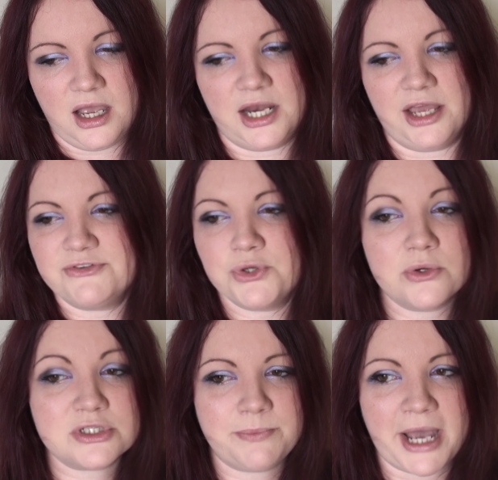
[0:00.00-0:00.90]
And I've
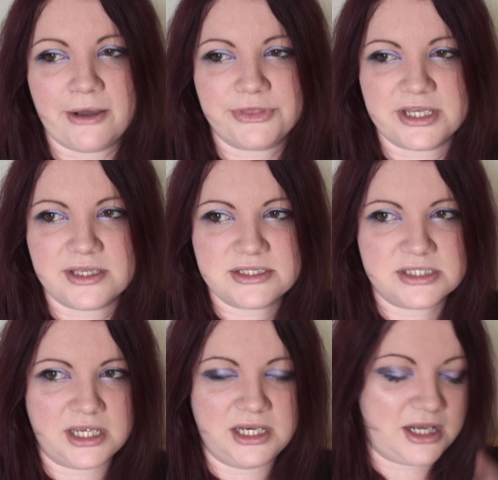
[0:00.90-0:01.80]
talked about this
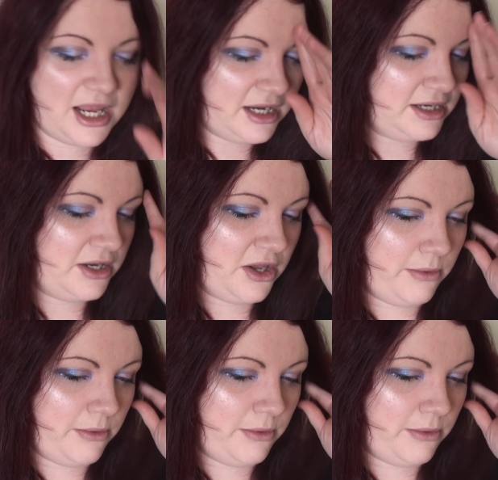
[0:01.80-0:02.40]
in